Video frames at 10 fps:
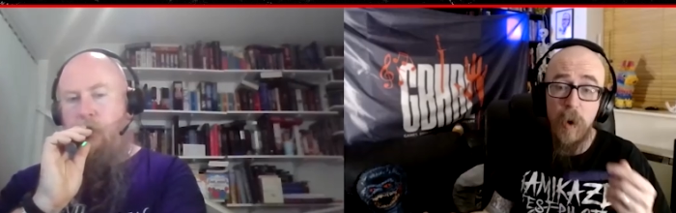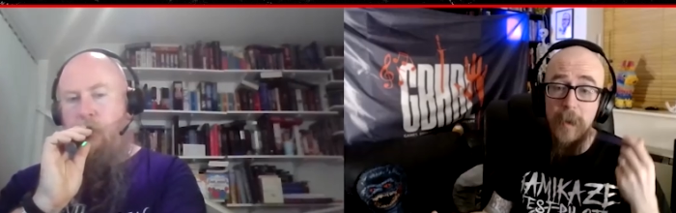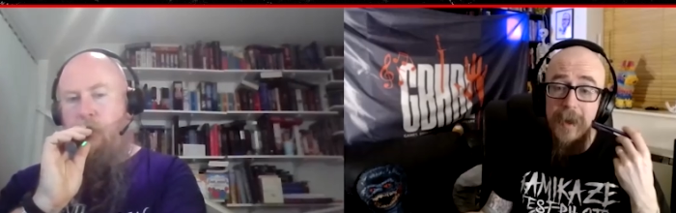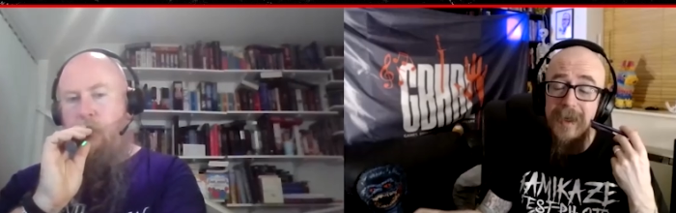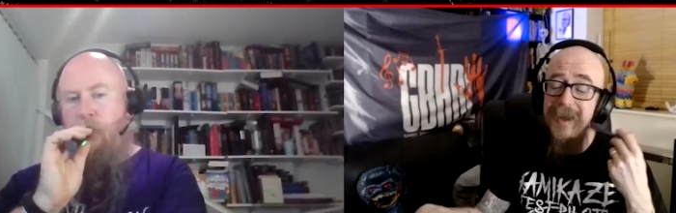Speaker 1: of what
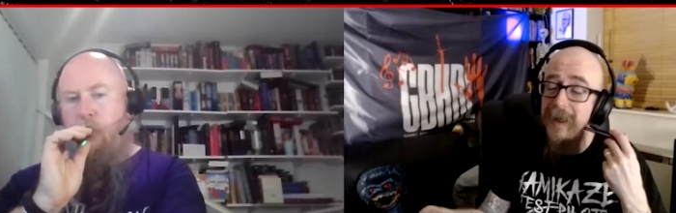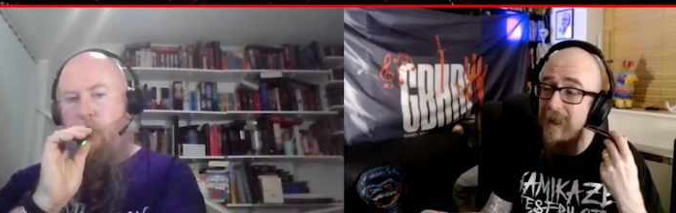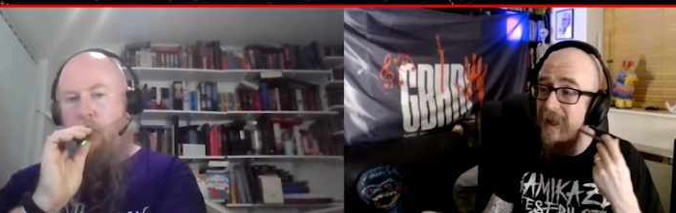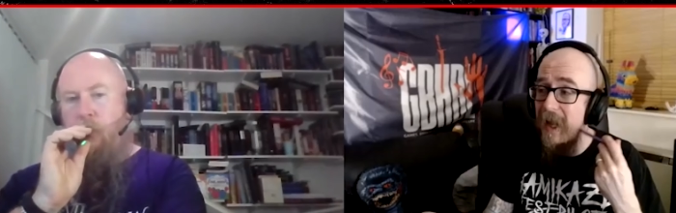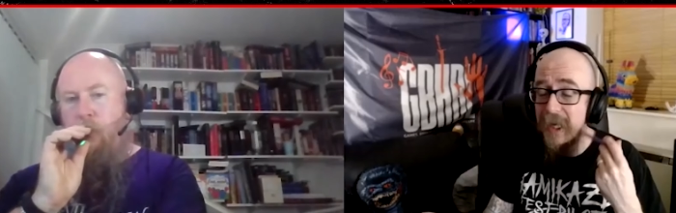I'm
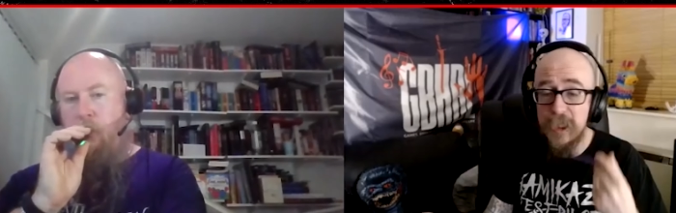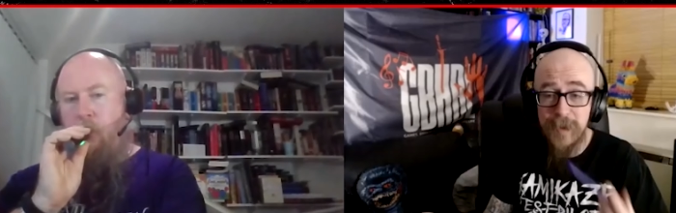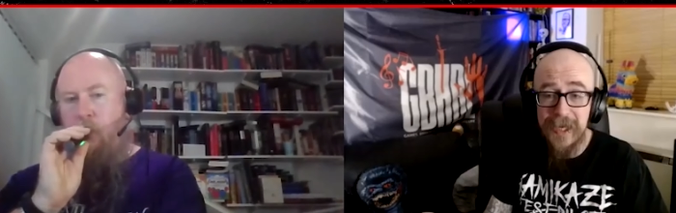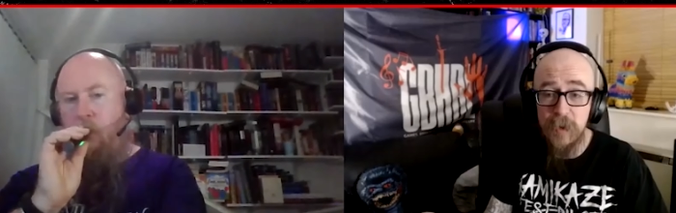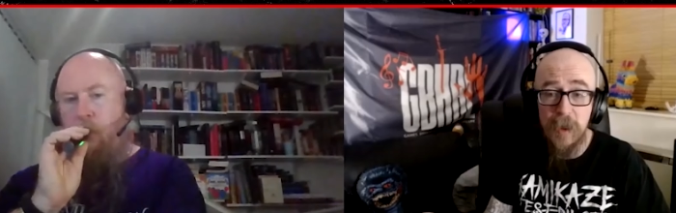
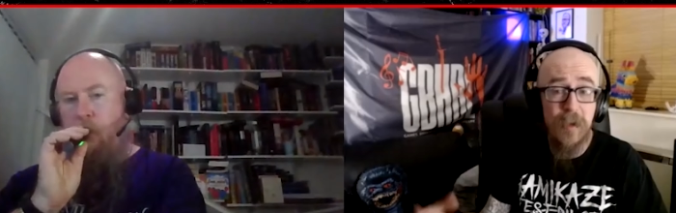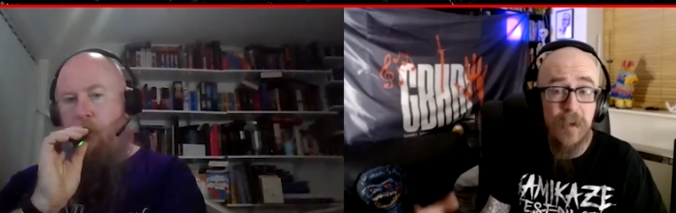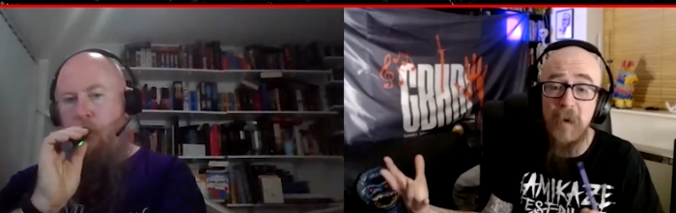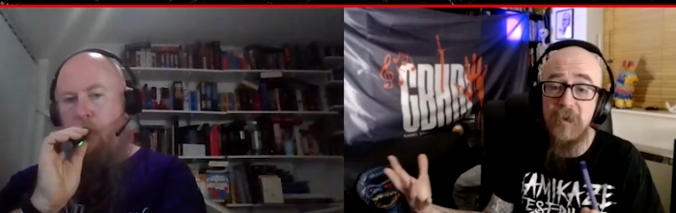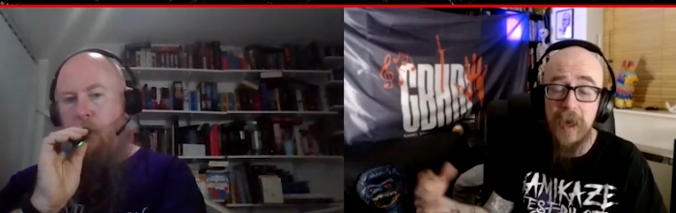expecting to a degree.
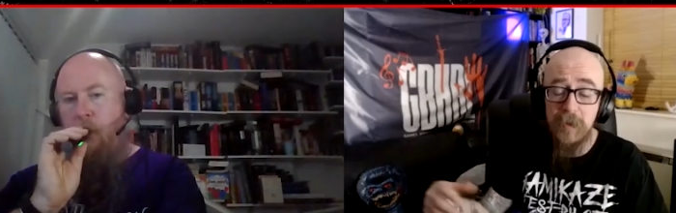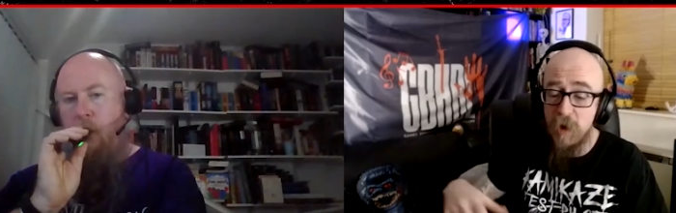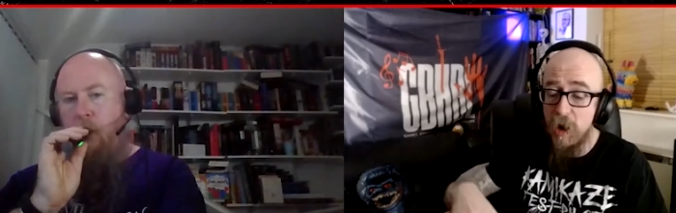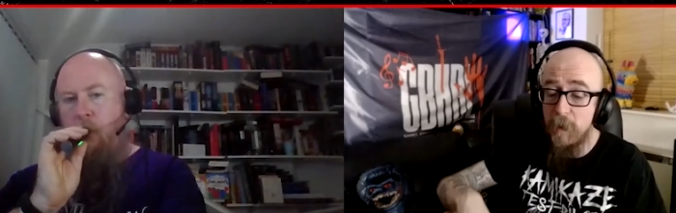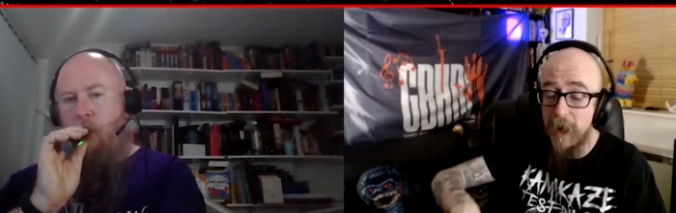Hopefully I'm
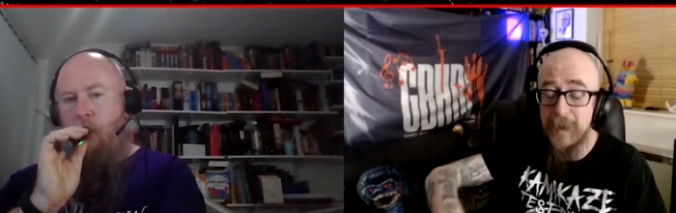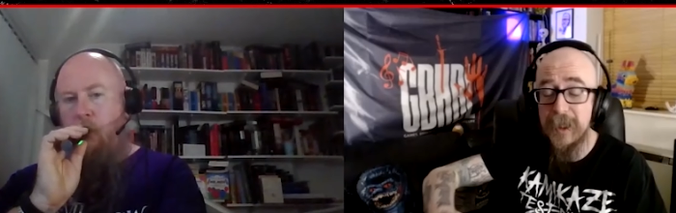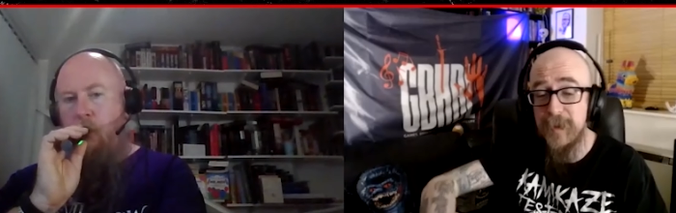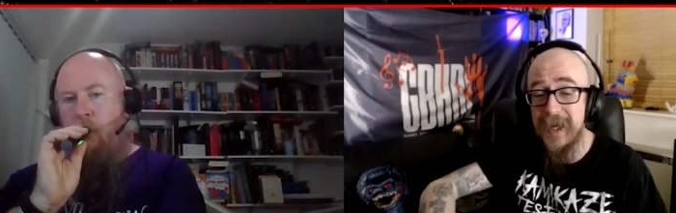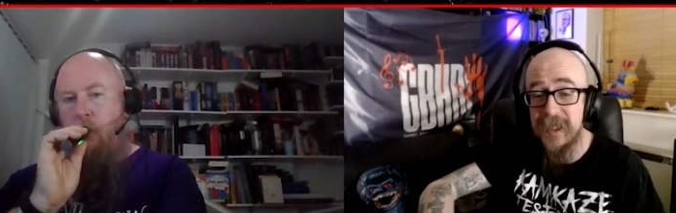wrong, but I'm
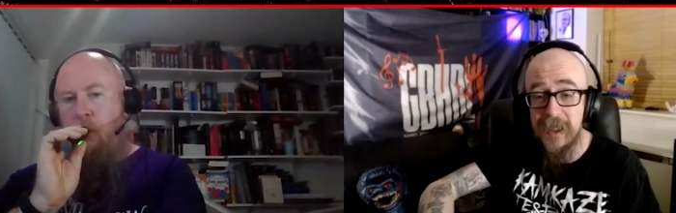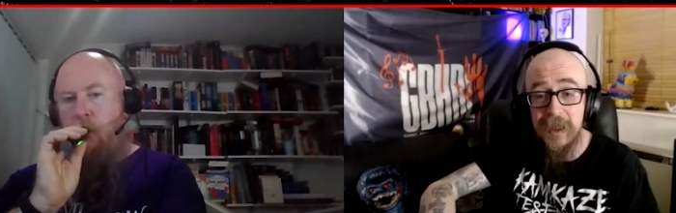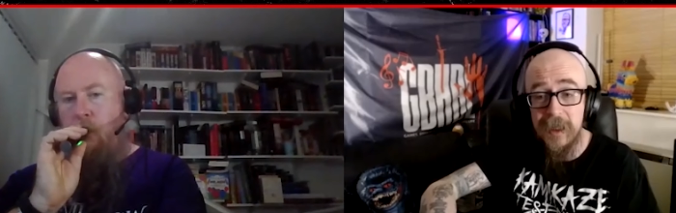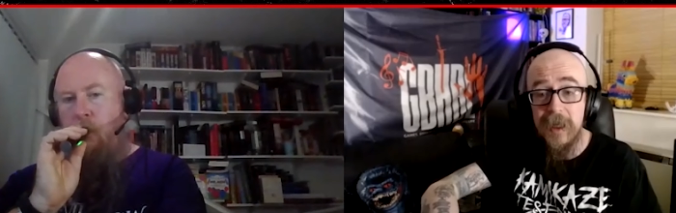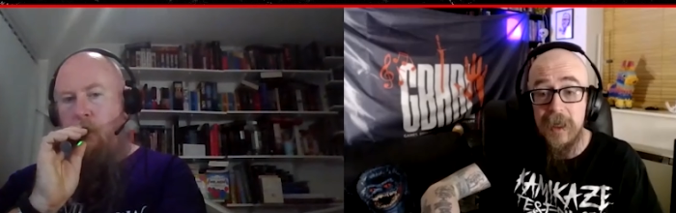expecting
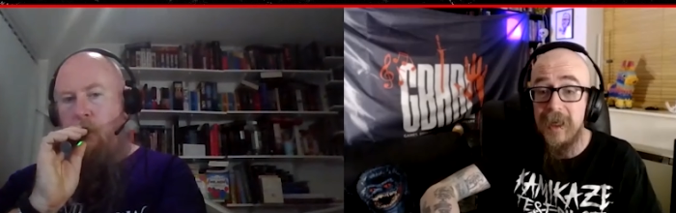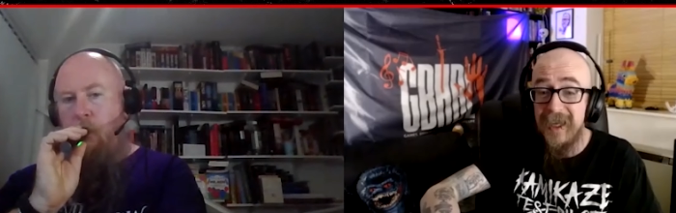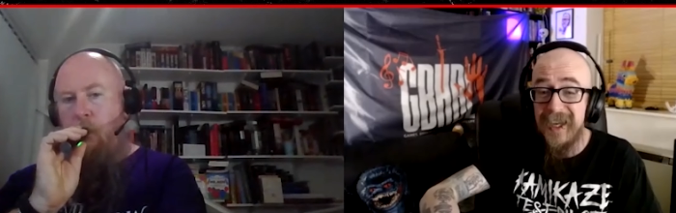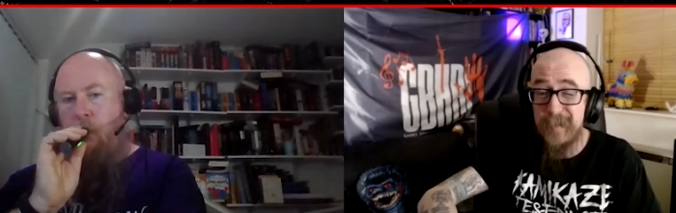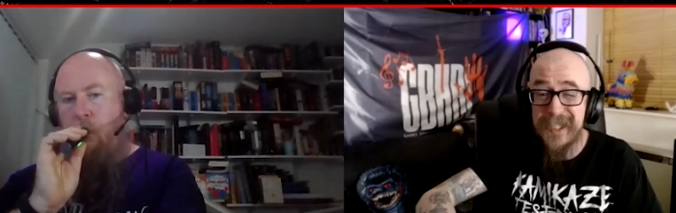
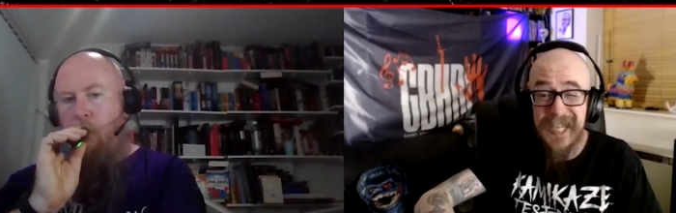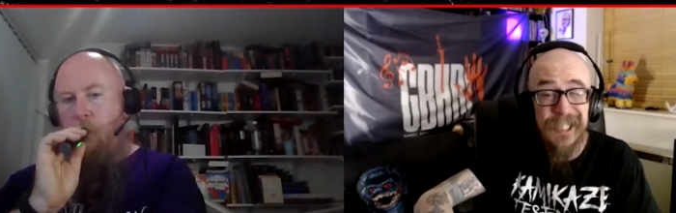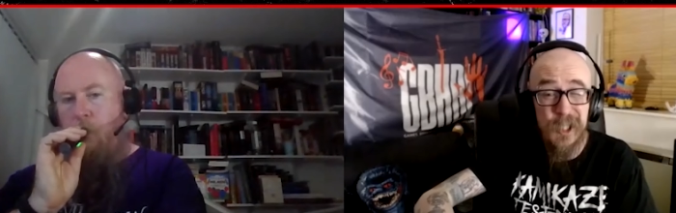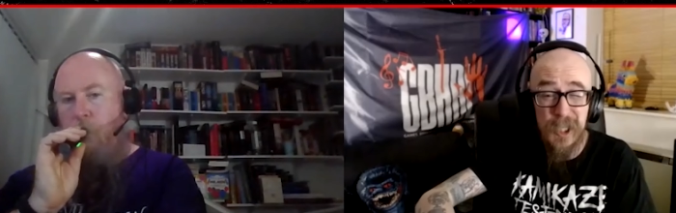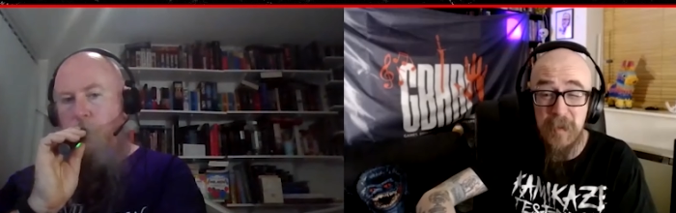
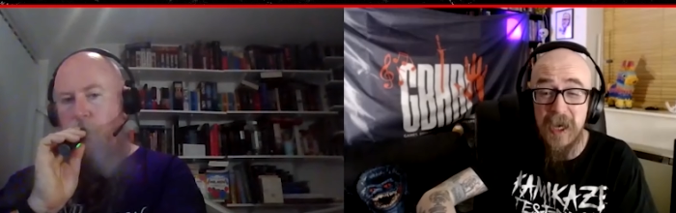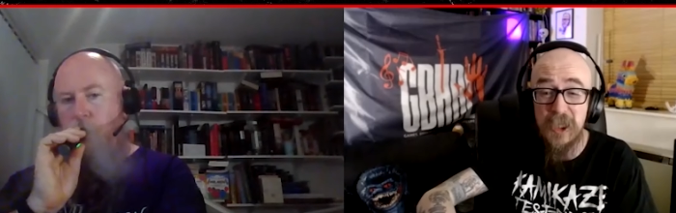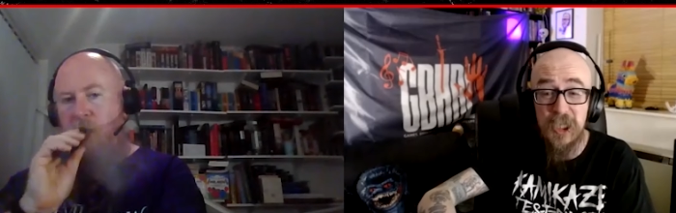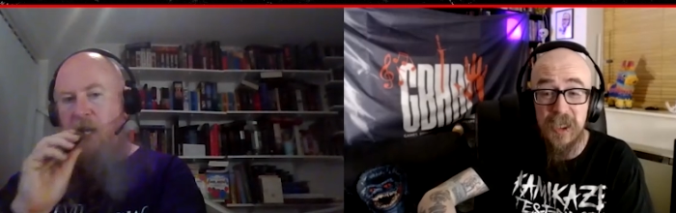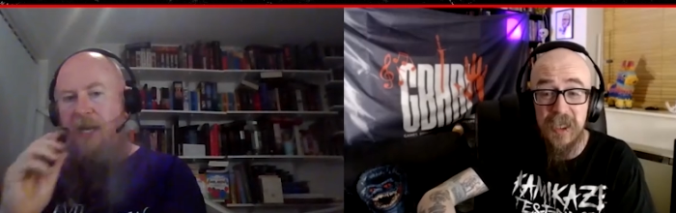potentially
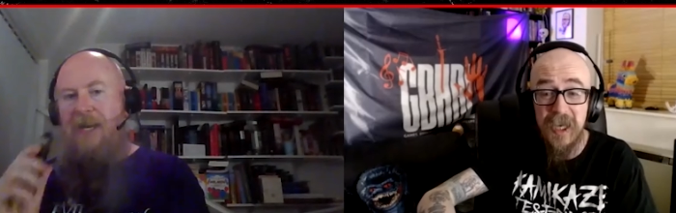mush.